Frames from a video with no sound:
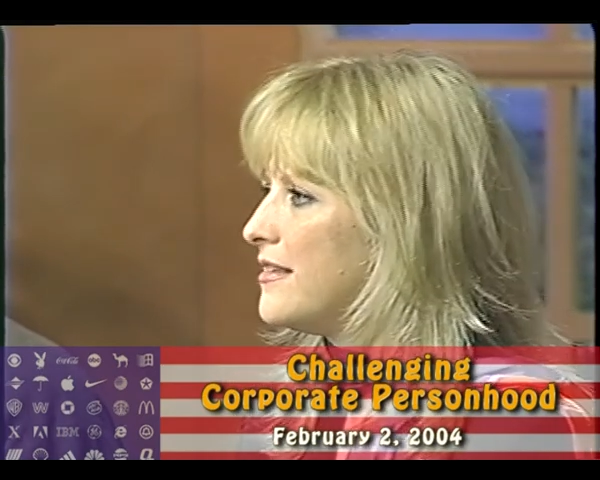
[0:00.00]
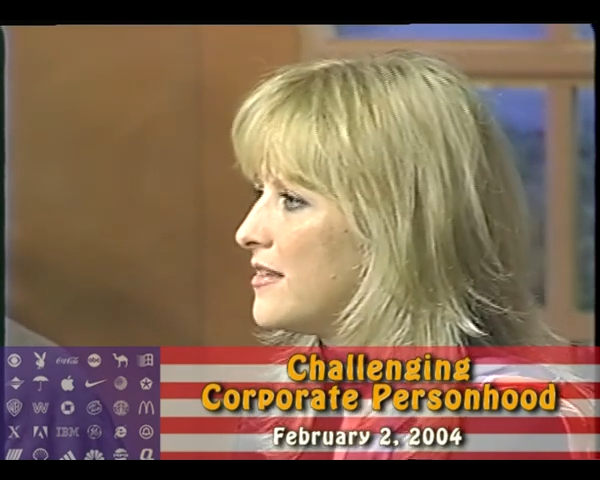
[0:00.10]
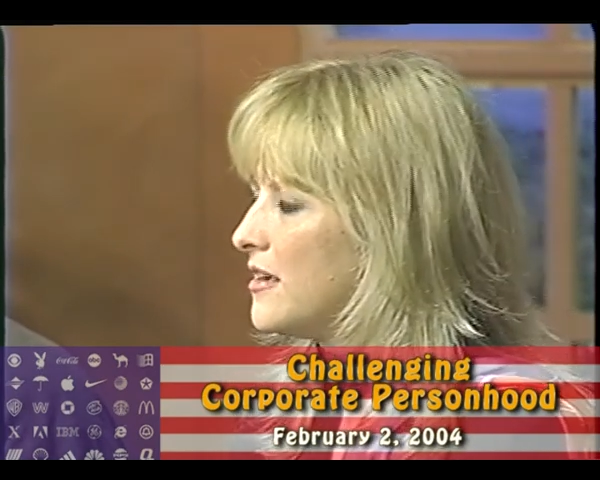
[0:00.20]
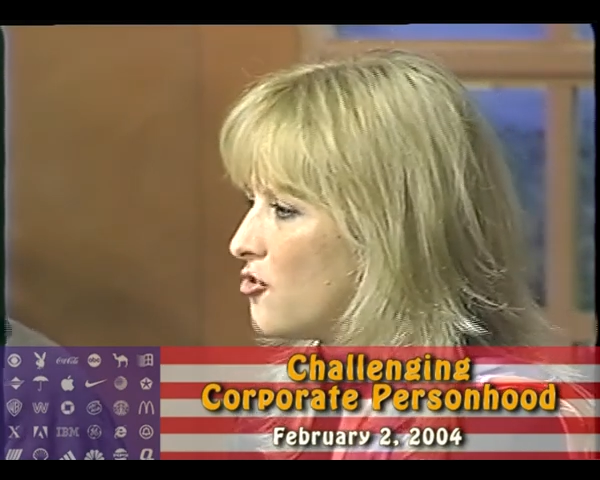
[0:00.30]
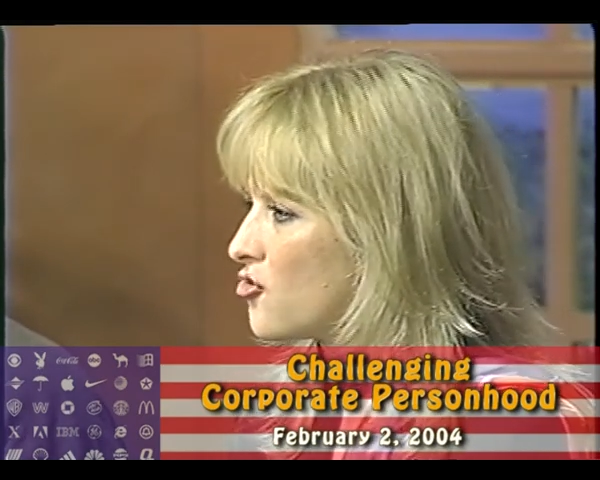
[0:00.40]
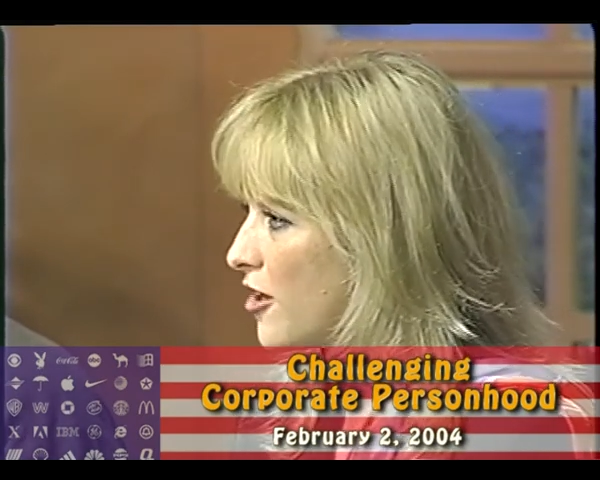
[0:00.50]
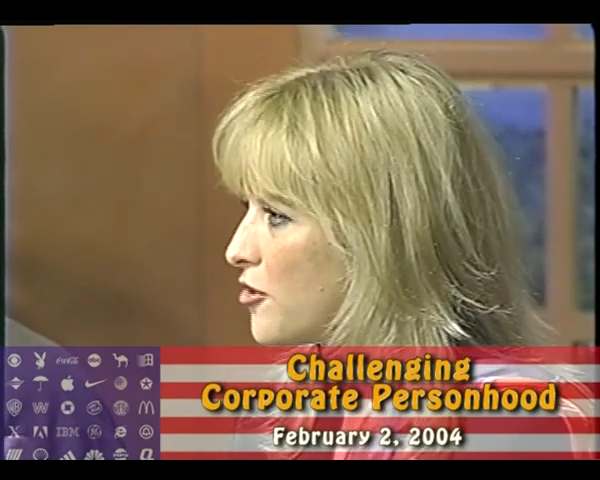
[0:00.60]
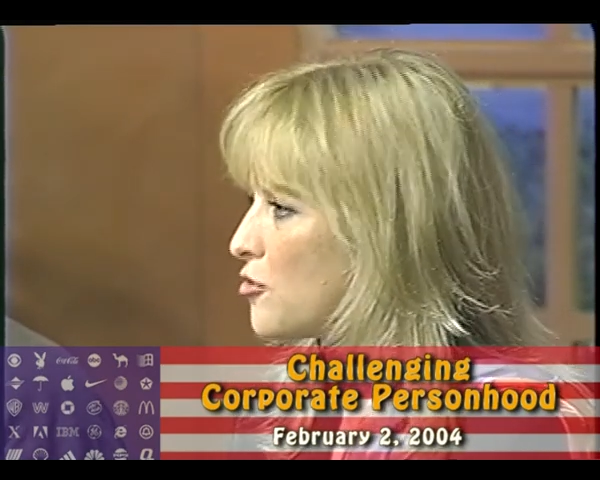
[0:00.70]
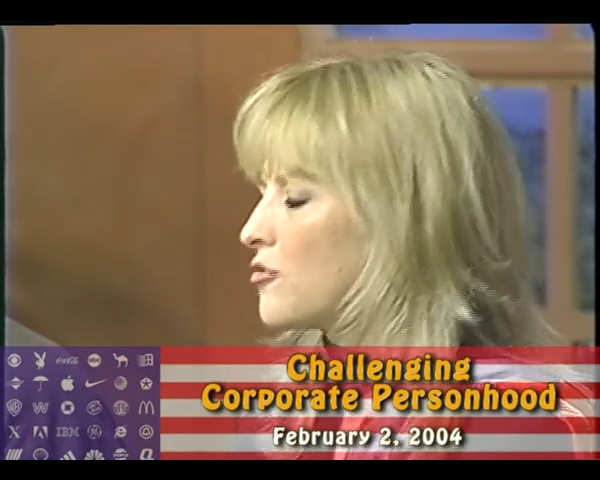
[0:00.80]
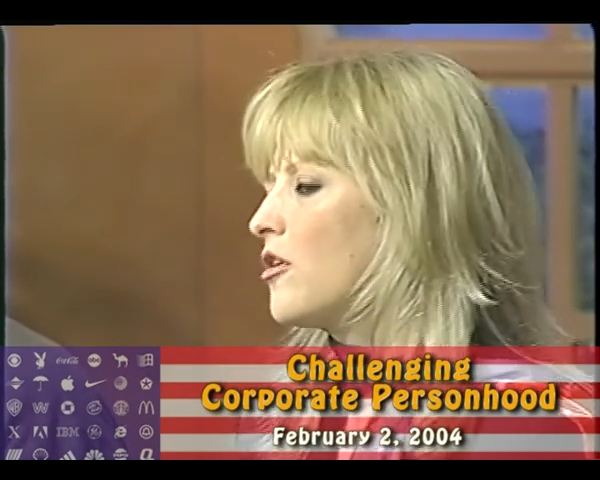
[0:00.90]
structures
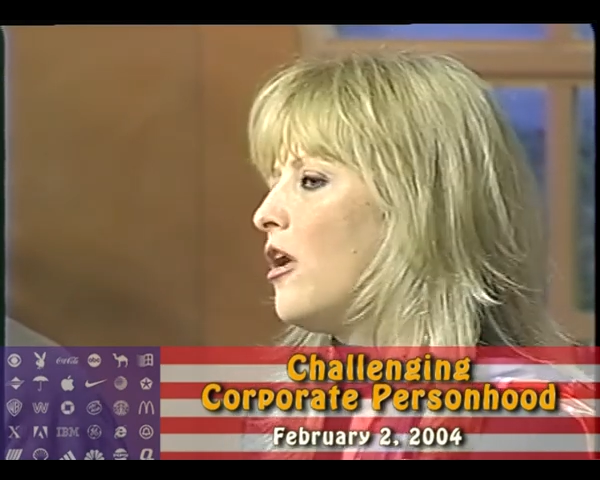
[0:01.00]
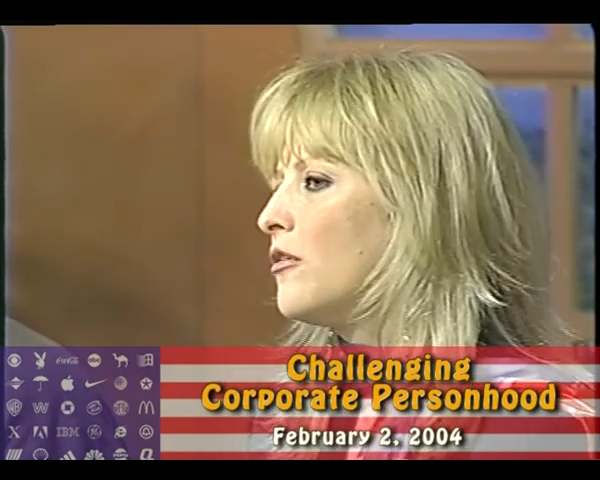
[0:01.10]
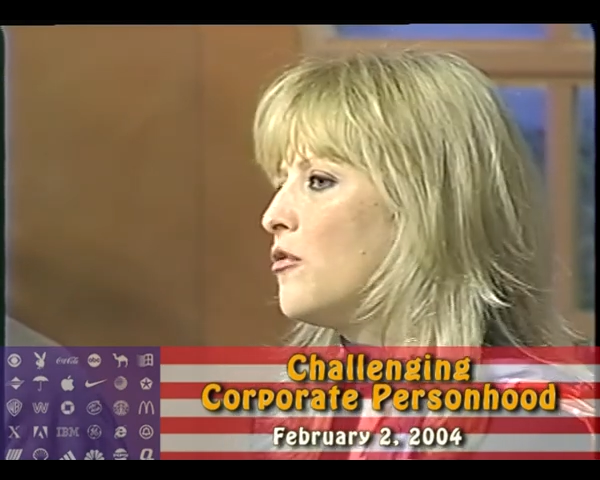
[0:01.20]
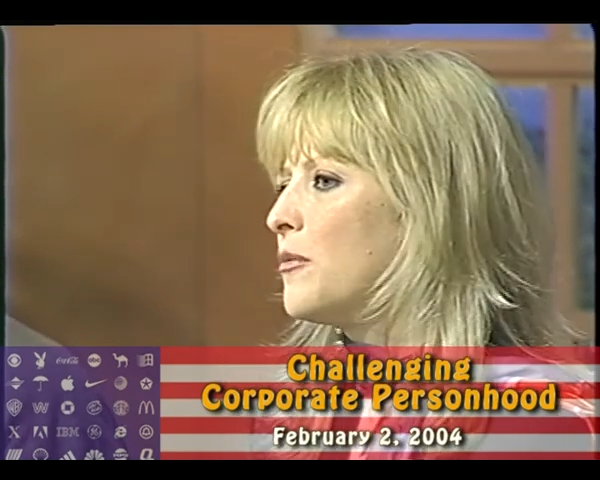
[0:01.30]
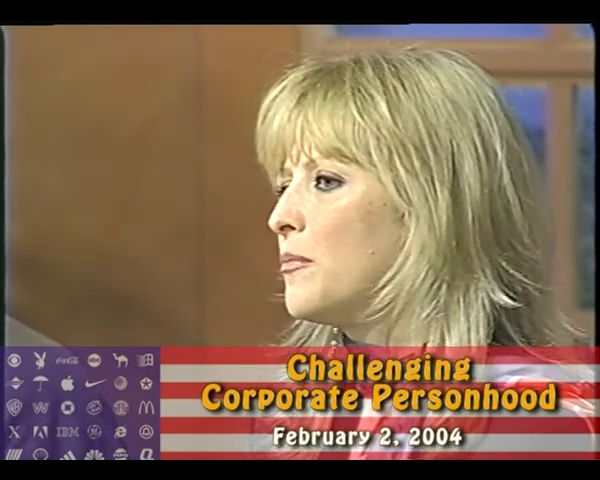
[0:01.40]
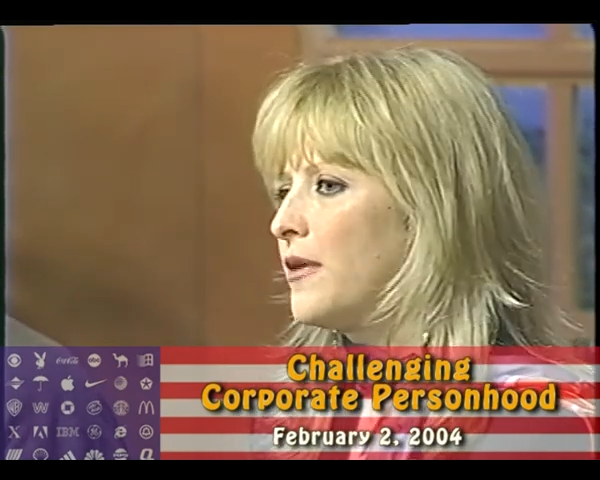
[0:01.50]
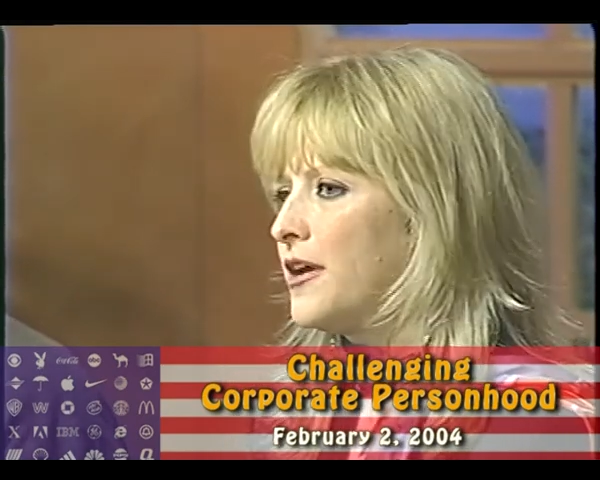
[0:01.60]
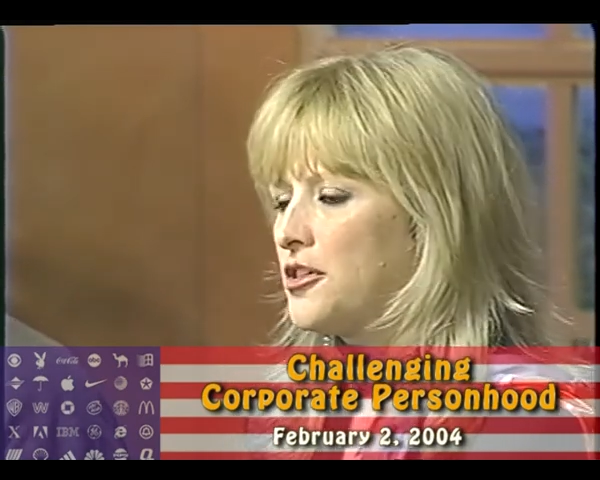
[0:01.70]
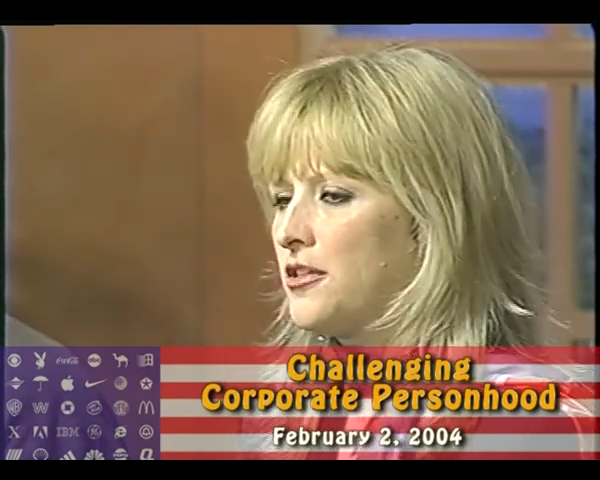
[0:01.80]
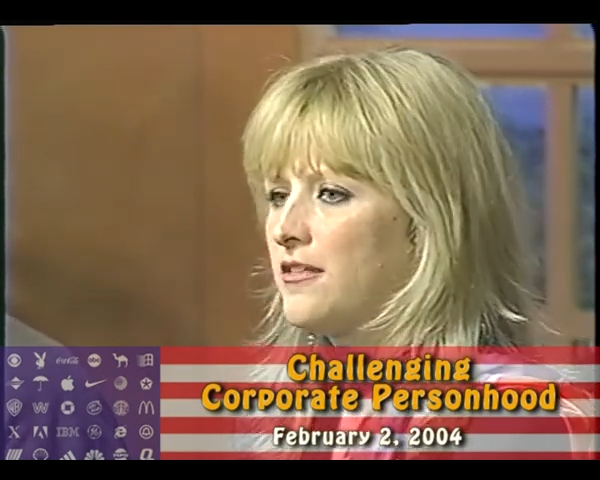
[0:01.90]
called
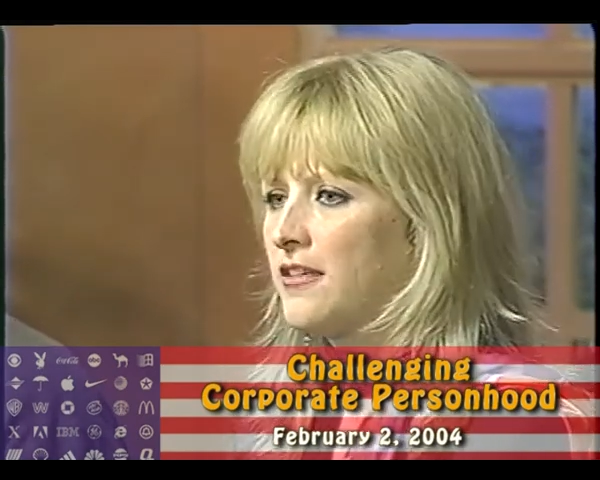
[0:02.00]
corporations.